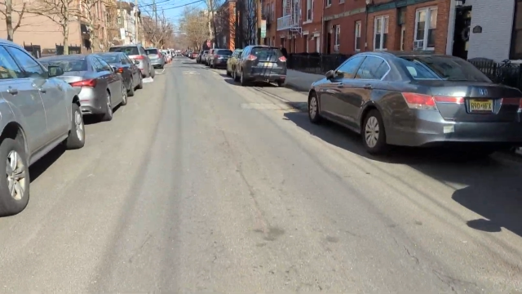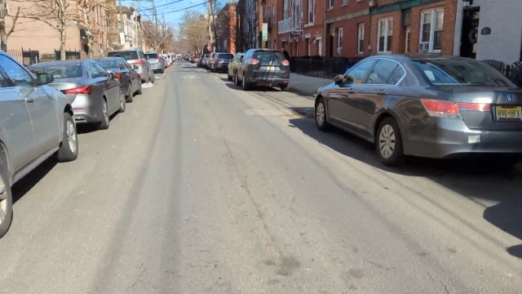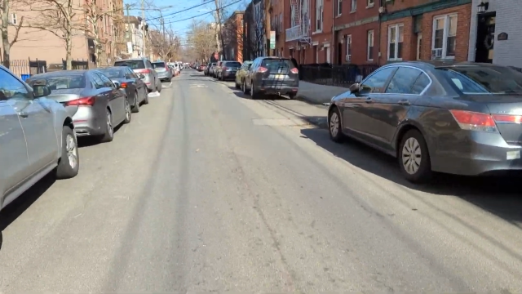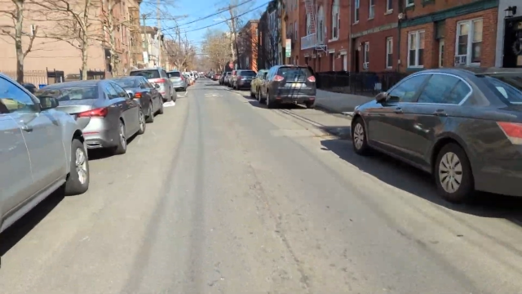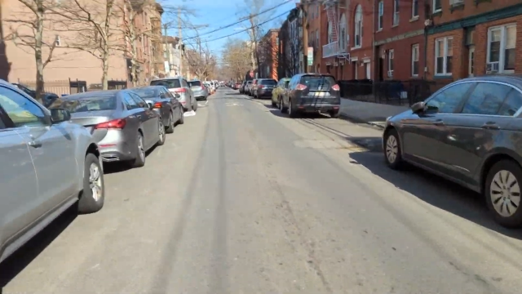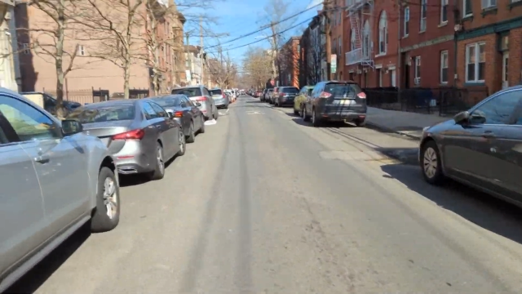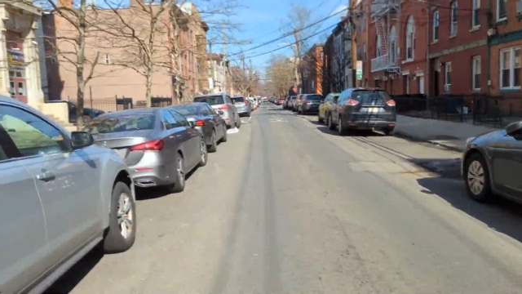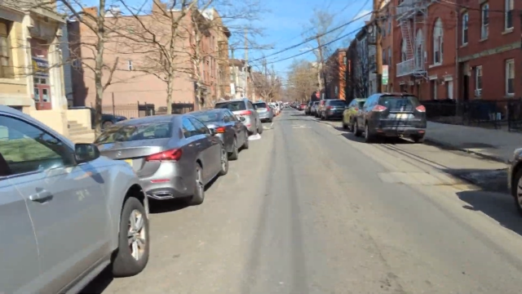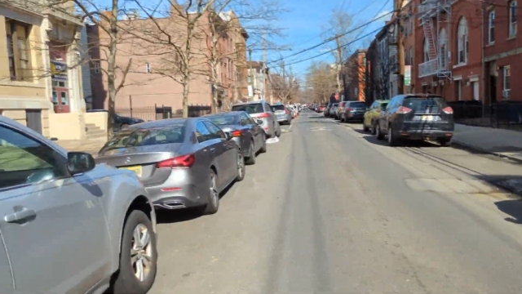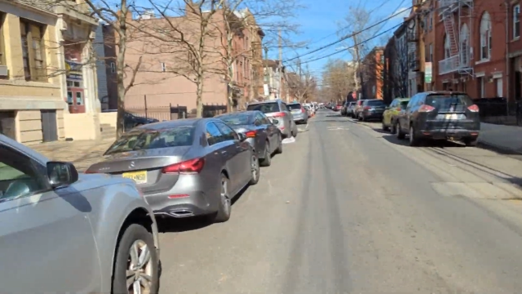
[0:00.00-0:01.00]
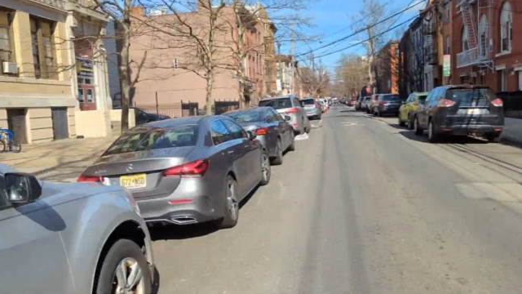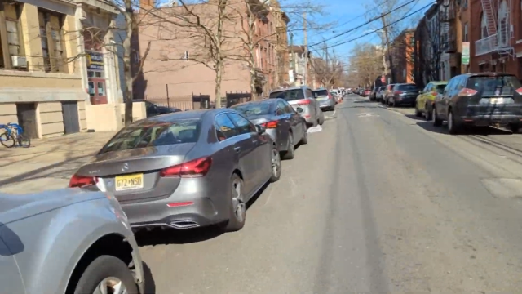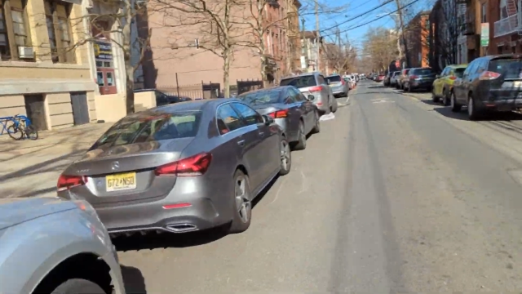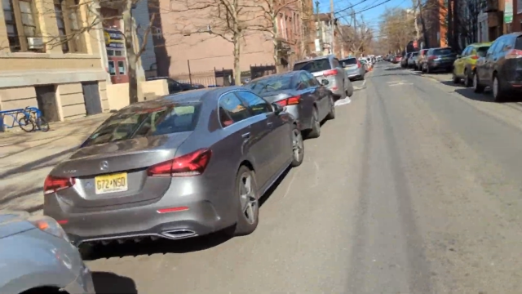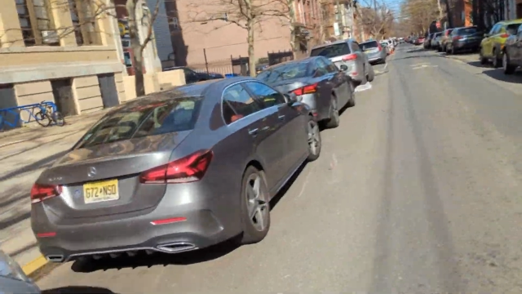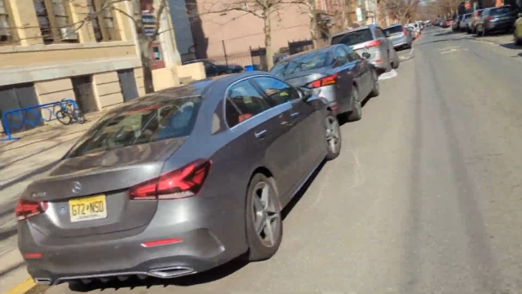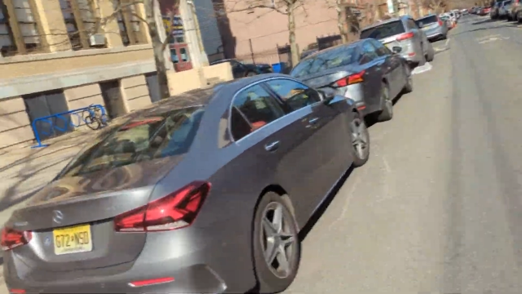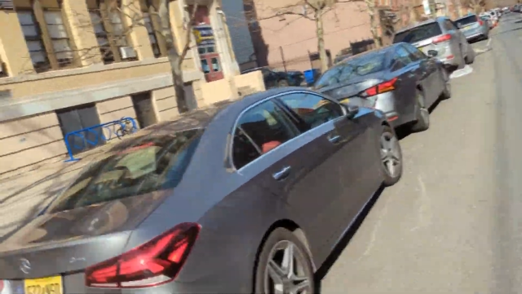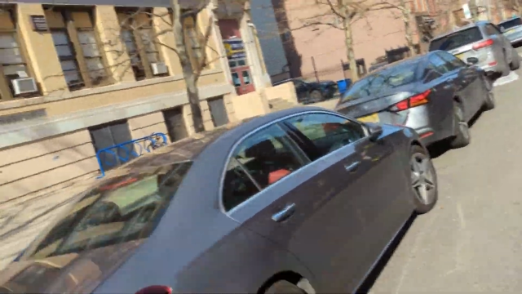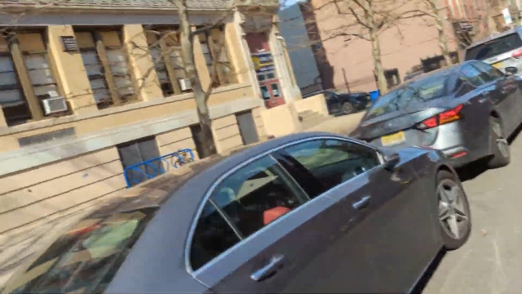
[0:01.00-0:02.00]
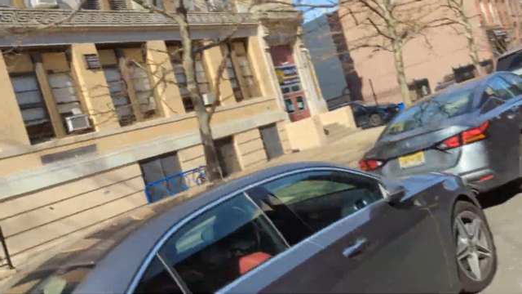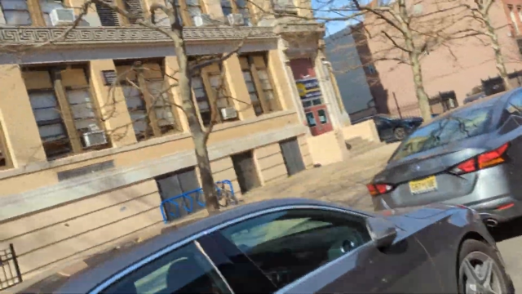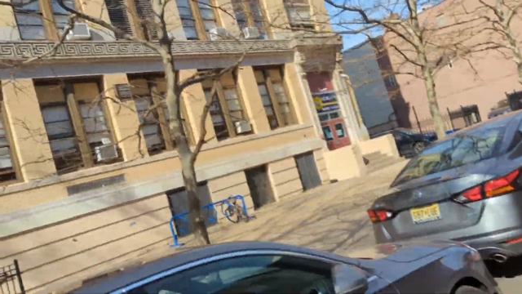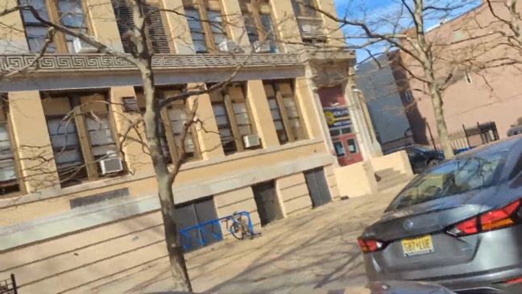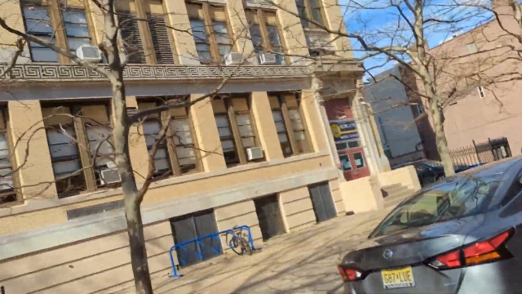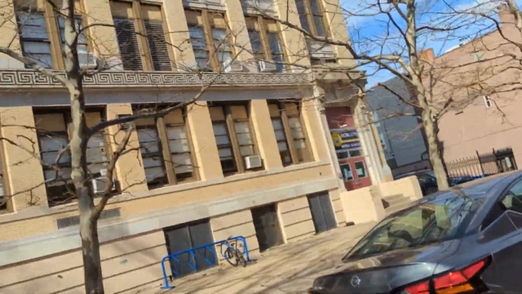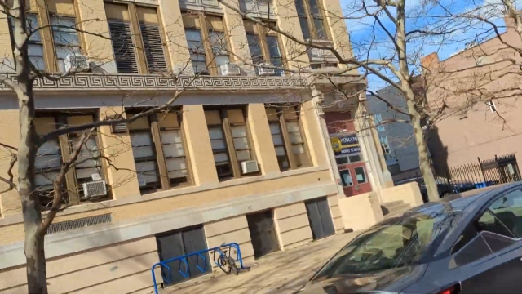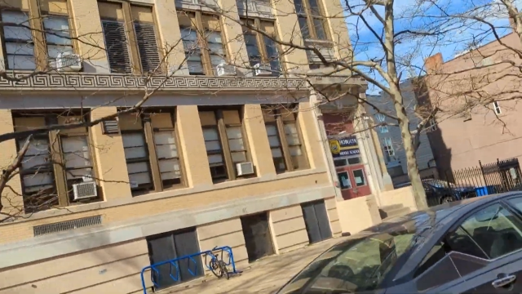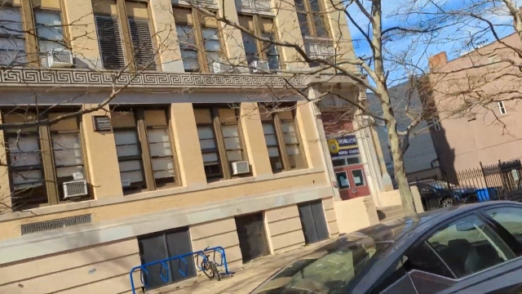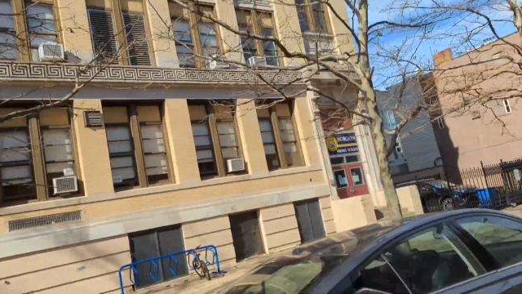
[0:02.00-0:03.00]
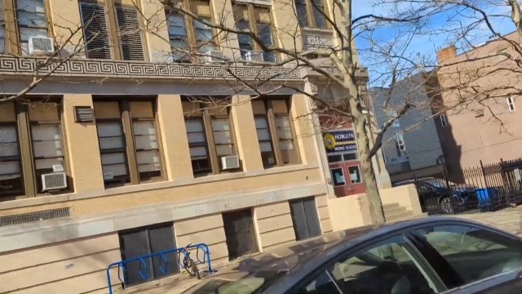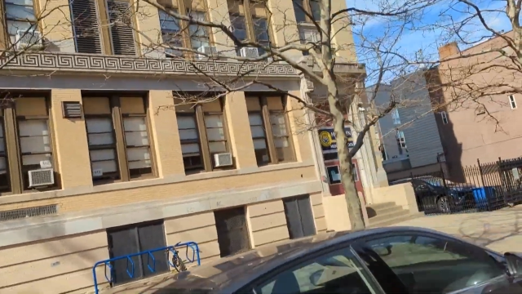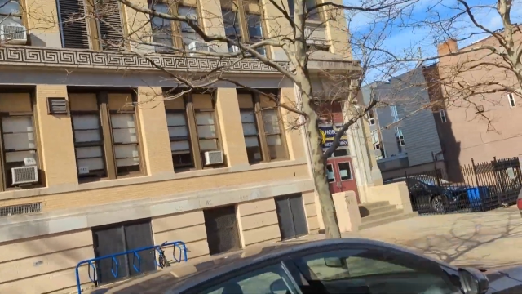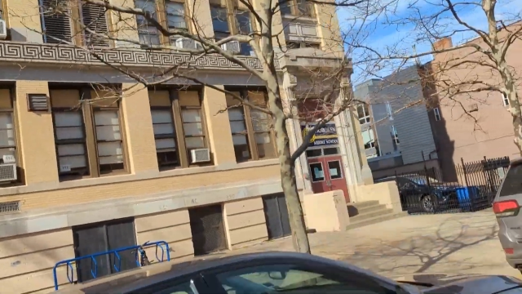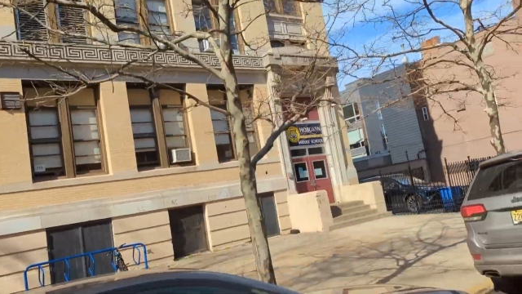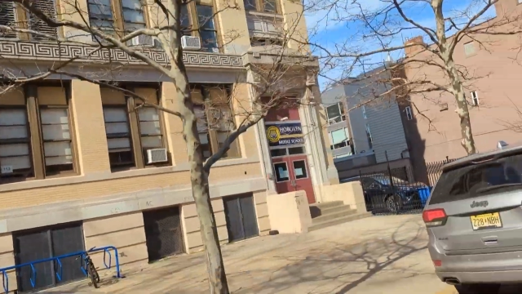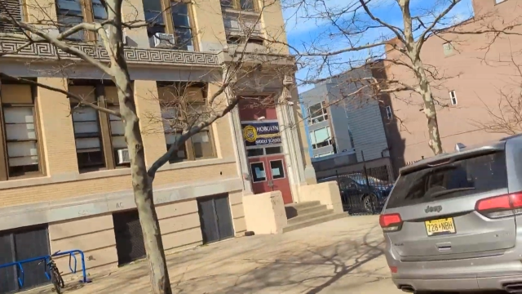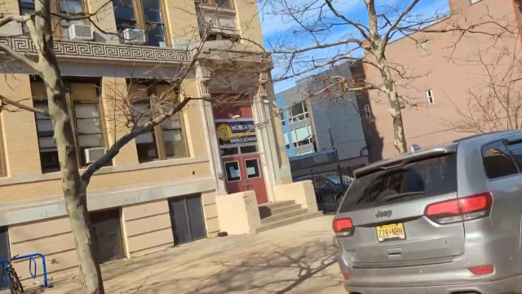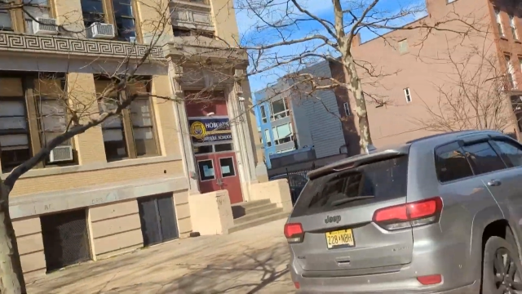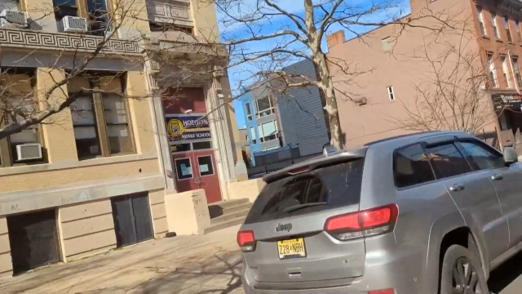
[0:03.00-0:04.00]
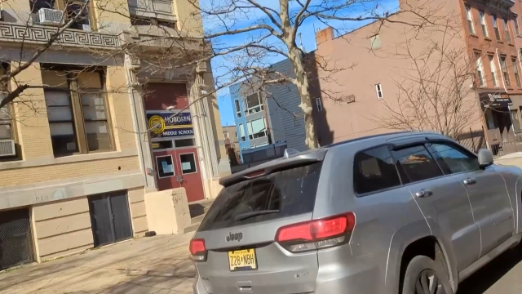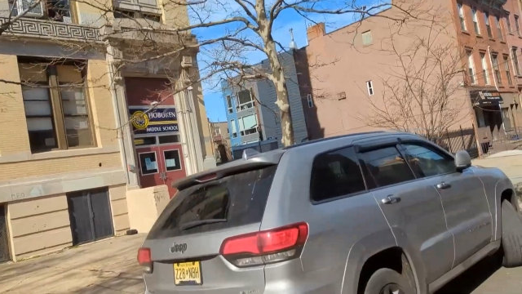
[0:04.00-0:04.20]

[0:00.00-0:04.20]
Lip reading: (no speaker visible)